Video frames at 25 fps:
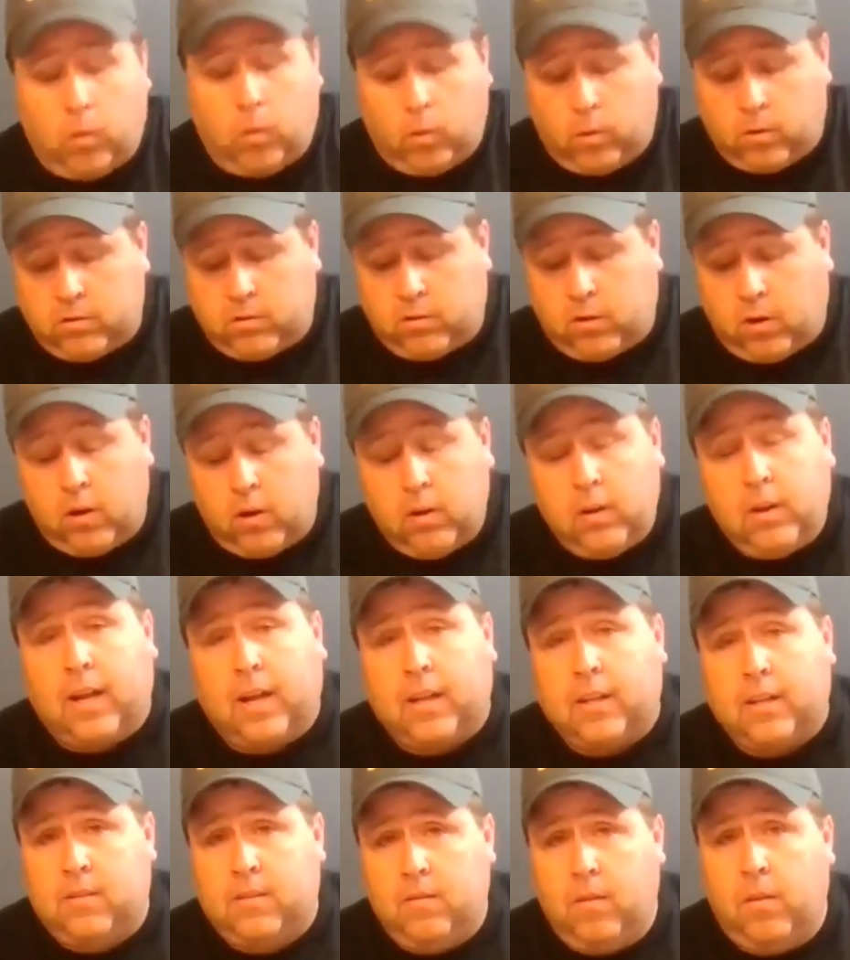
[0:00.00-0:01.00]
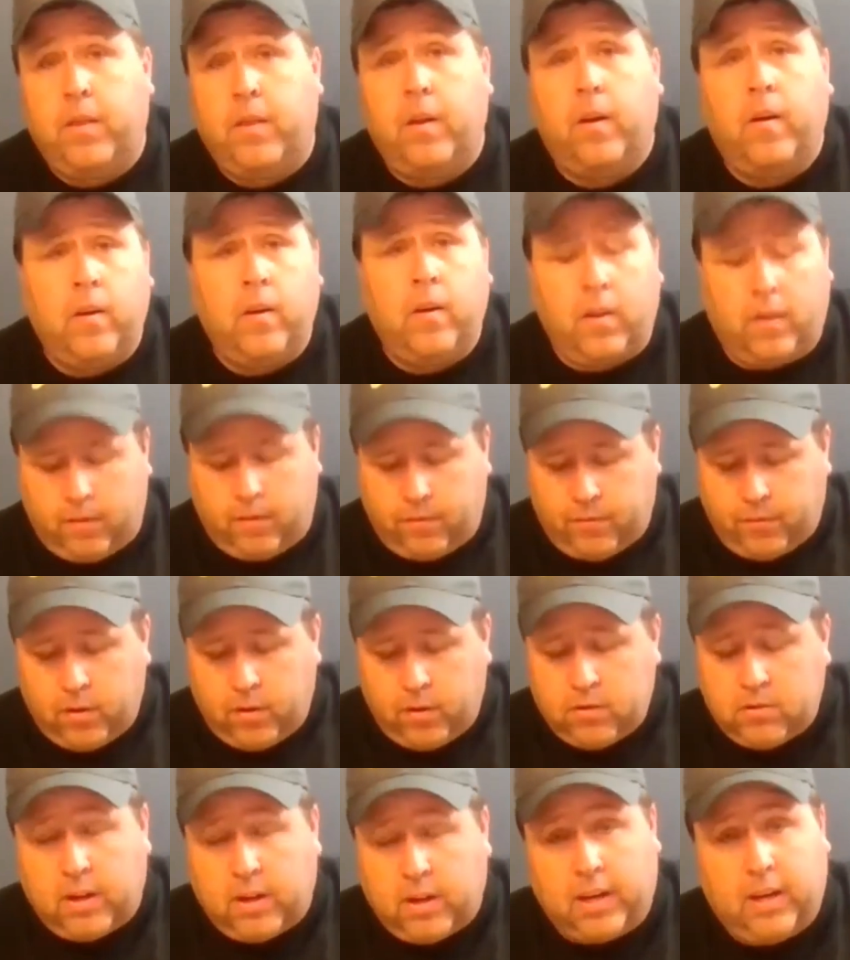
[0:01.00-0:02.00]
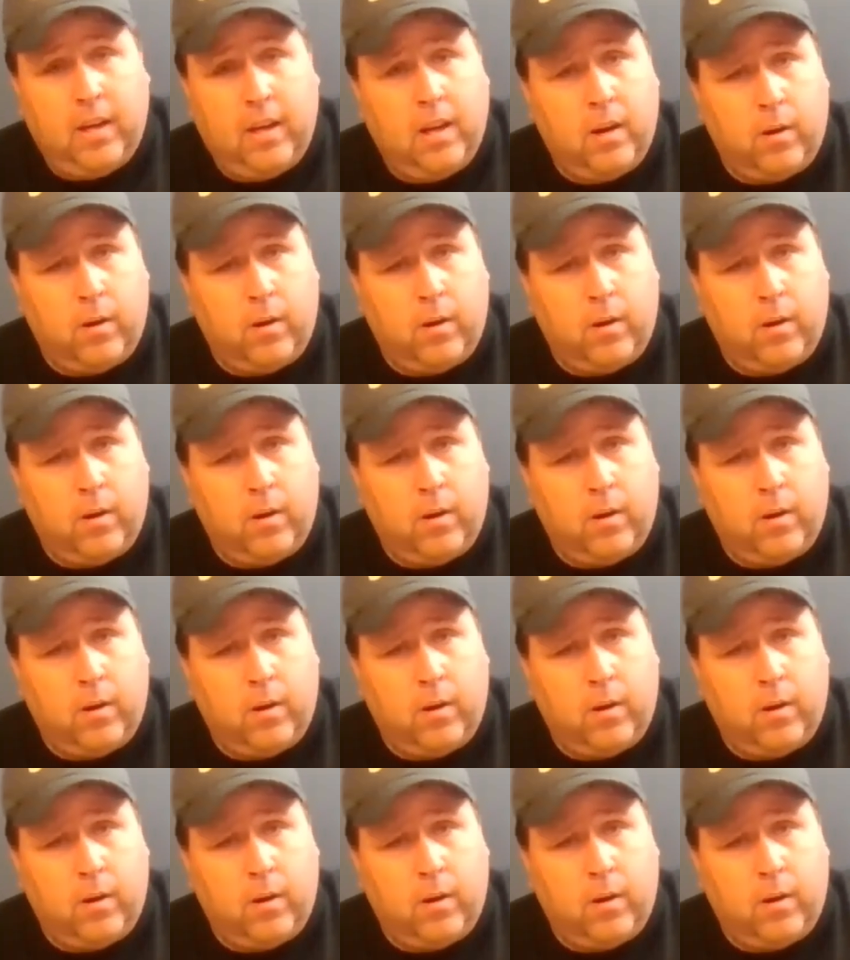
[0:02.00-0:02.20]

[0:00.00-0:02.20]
Of course, Kurt got third on the first night.